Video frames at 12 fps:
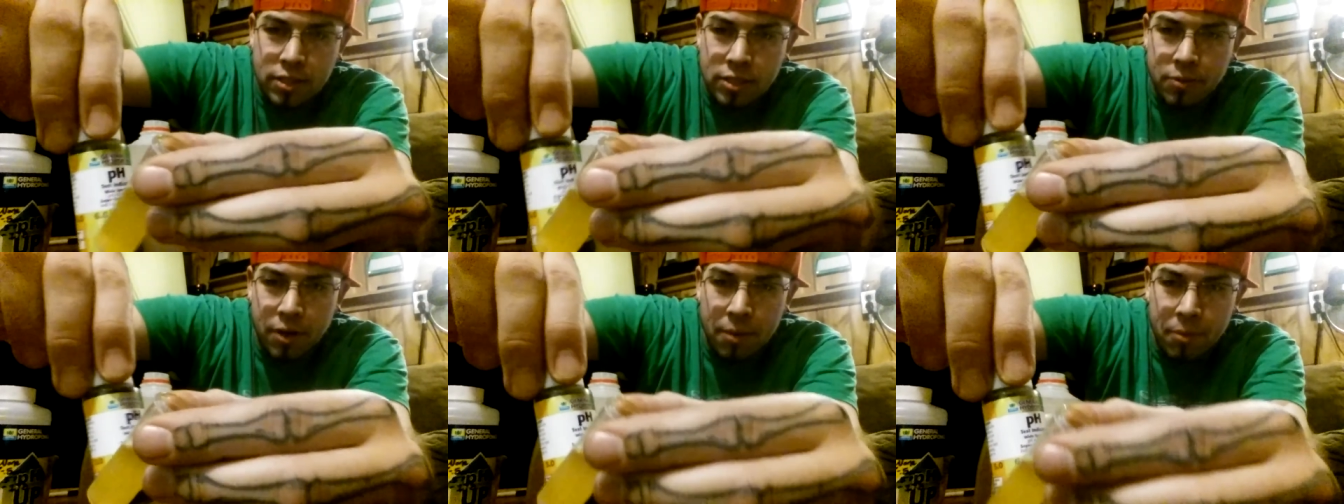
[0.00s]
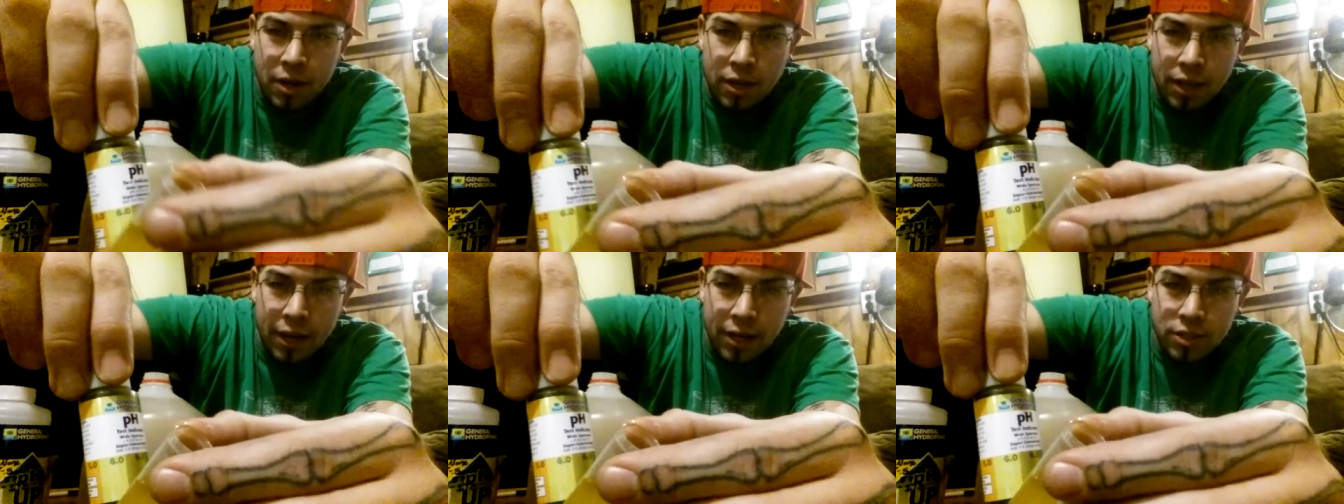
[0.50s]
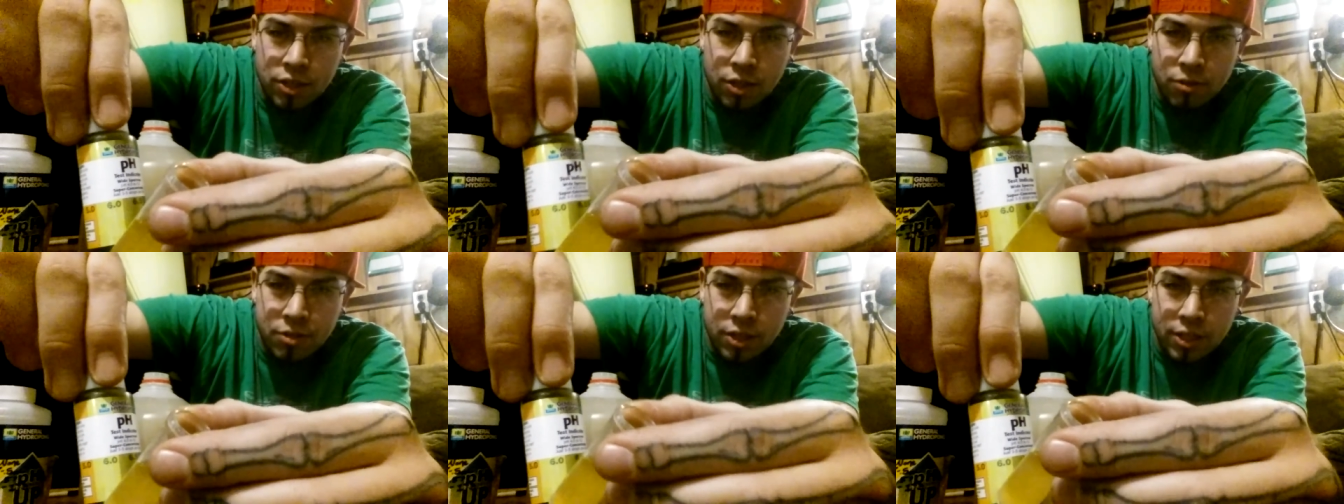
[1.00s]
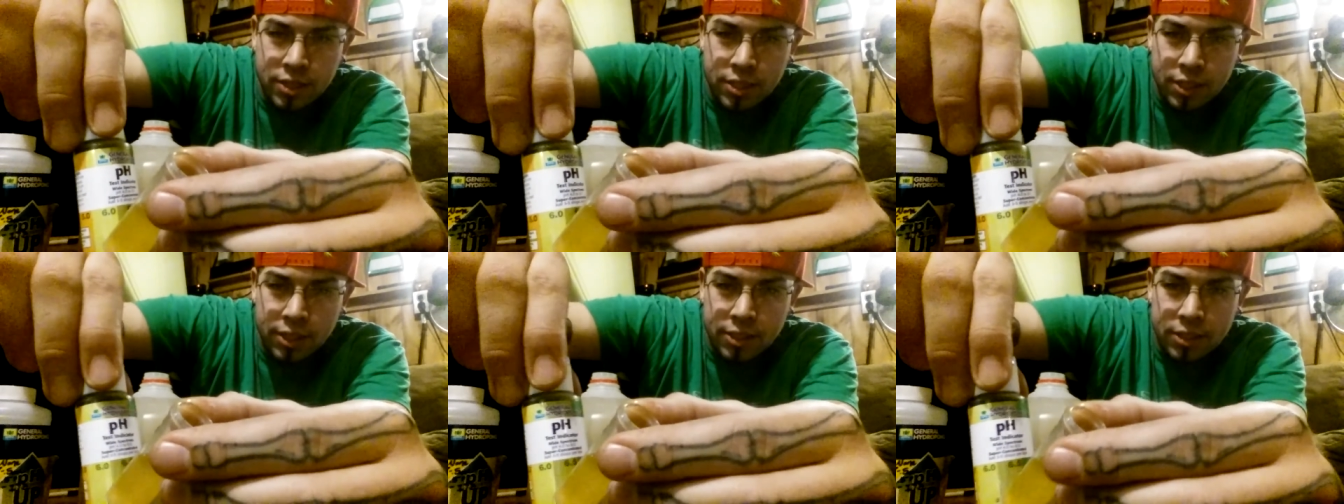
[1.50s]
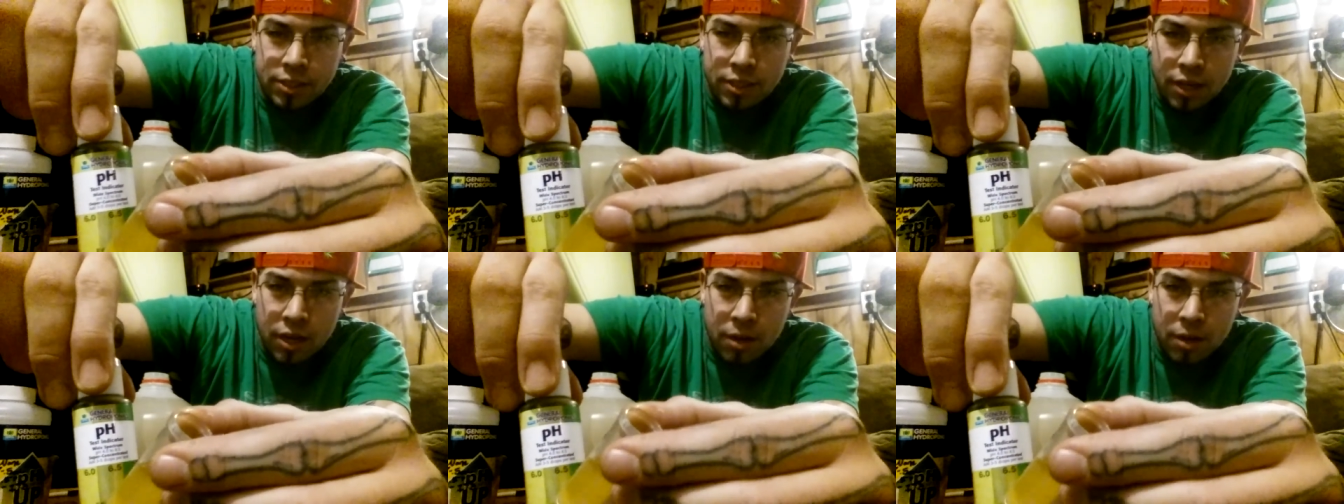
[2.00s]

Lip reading: See what I mean? Like, it's closer to 6,